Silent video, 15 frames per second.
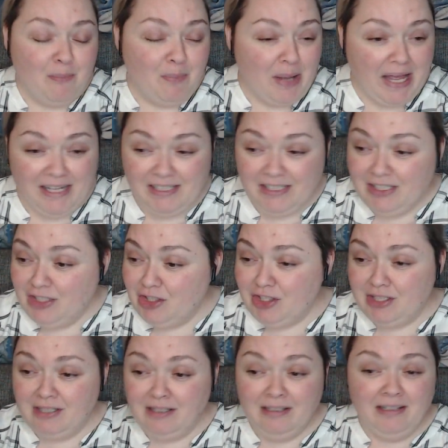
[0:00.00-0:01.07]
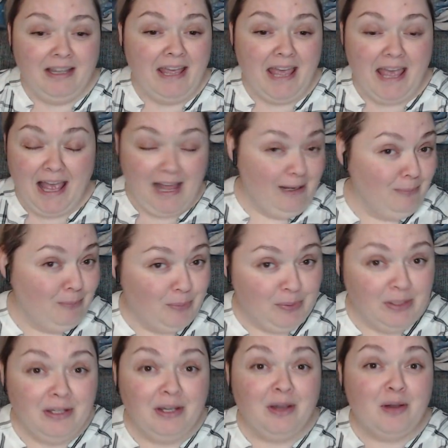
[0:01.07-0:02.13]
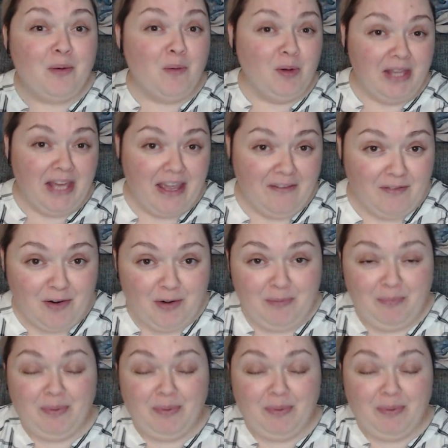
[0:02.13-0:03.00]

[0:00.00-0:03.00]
punished, helped, whatever.